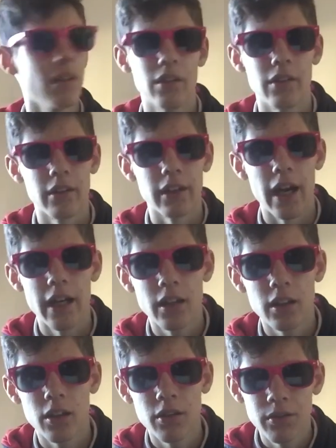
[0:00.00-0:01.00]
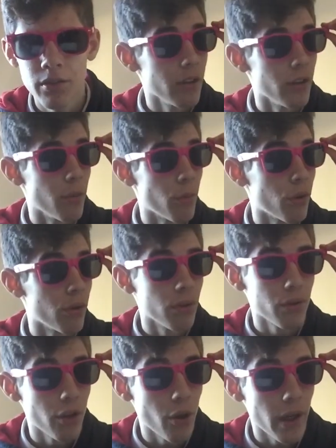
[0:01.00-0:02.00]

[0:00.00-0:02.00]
Is that the hater gone? No more, no